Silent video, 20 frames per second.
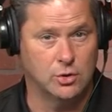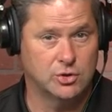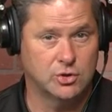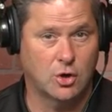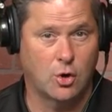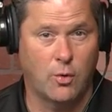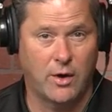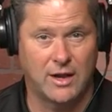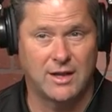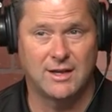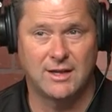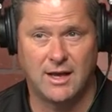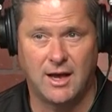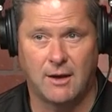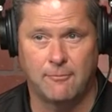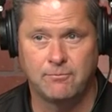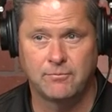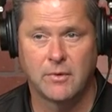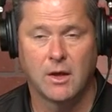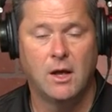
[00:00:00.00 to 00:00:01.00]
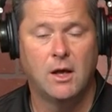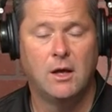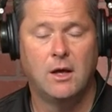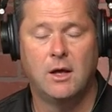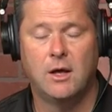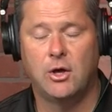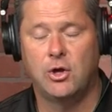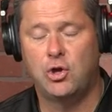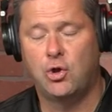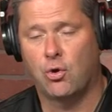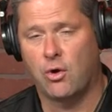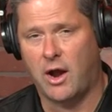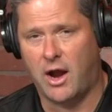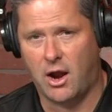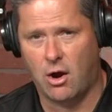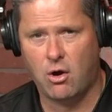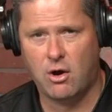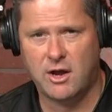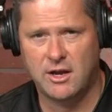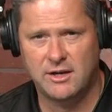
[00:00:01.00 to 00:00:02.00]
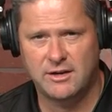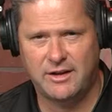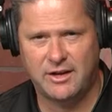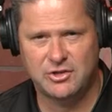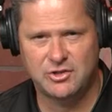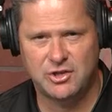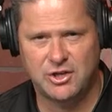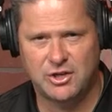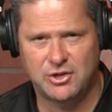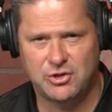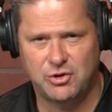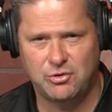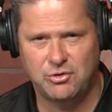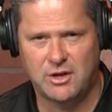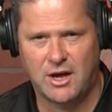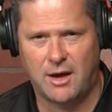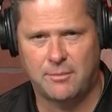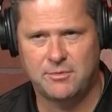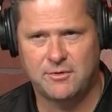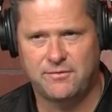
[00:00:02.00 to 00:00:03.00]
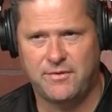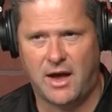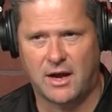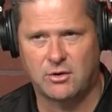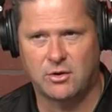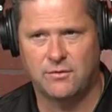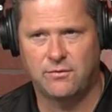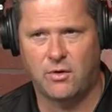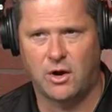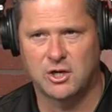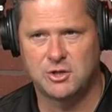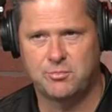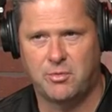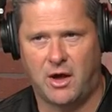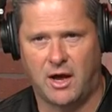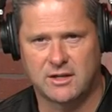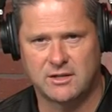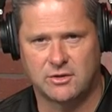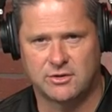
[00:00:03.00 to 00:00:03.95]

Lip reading: So go ahead and get your air conditioning tuned up to factory fresh specs.